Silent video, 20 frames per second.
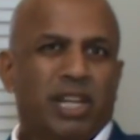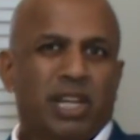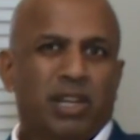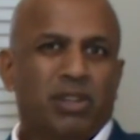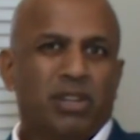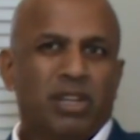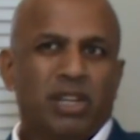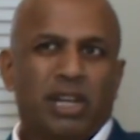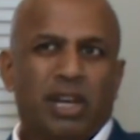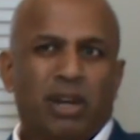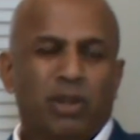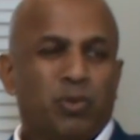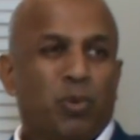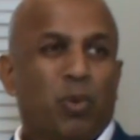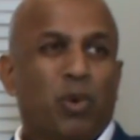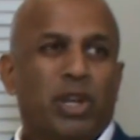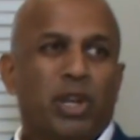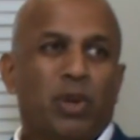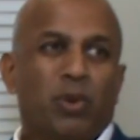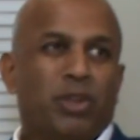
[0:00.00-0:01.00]
I was
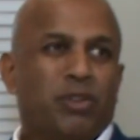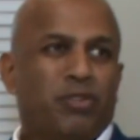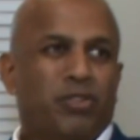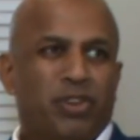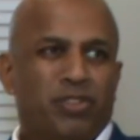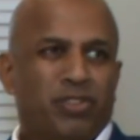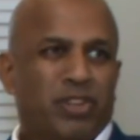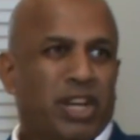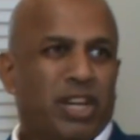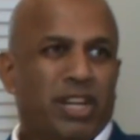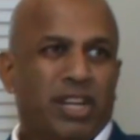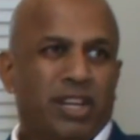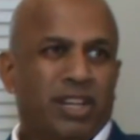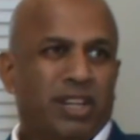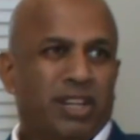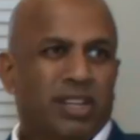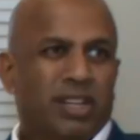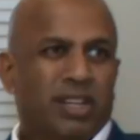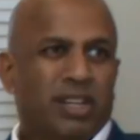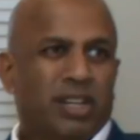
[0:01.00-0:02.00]
walking on the 5th day,
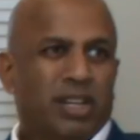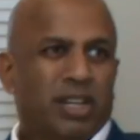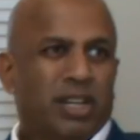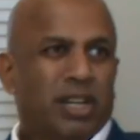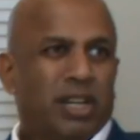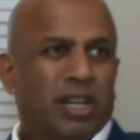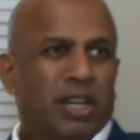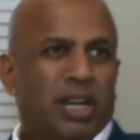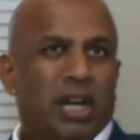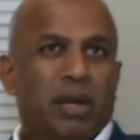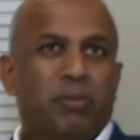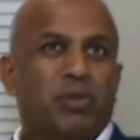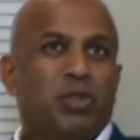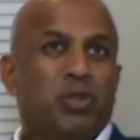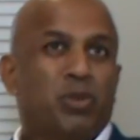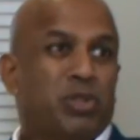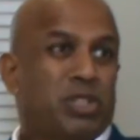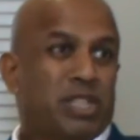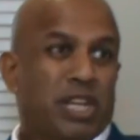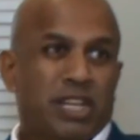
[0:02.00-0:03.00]
up
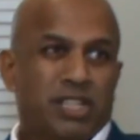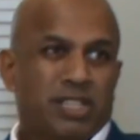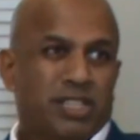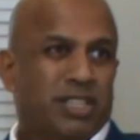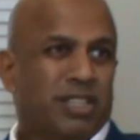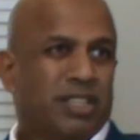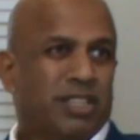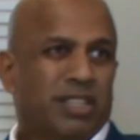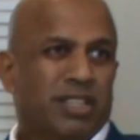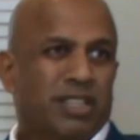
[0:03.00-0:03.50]
2 stairs.